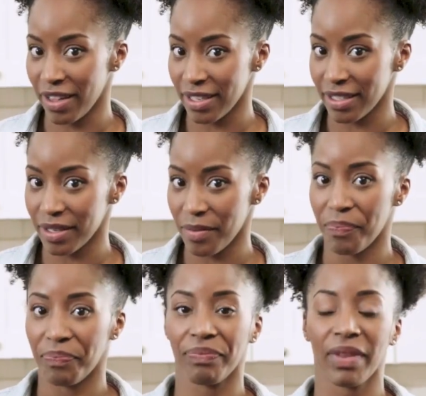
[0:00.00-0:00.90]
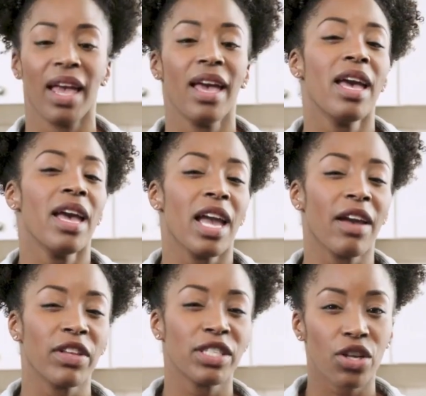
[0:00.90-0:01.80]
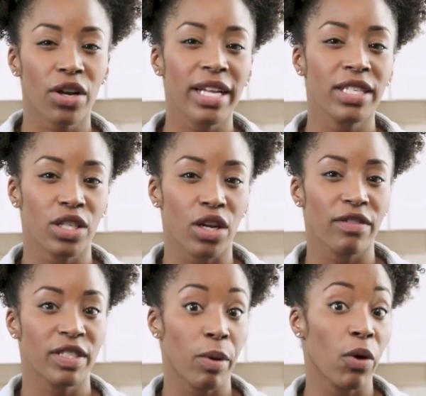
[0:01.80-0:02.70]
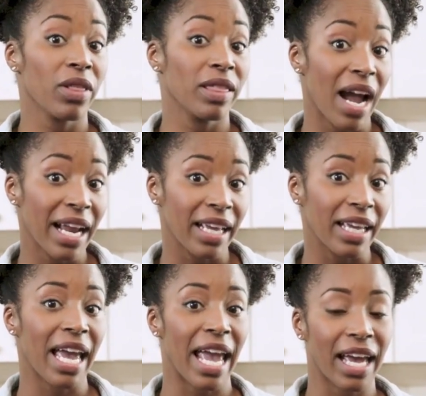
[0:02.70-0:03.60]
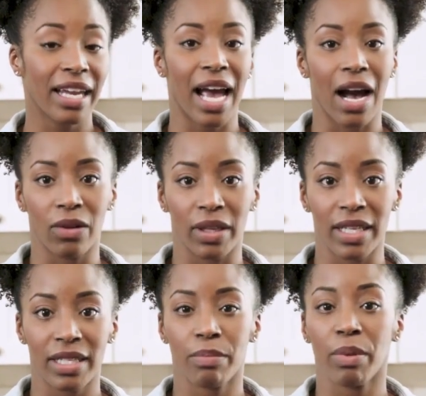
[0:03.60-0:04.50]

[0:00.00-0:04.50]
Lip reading: this. If the circuit serves both lighting and outlets,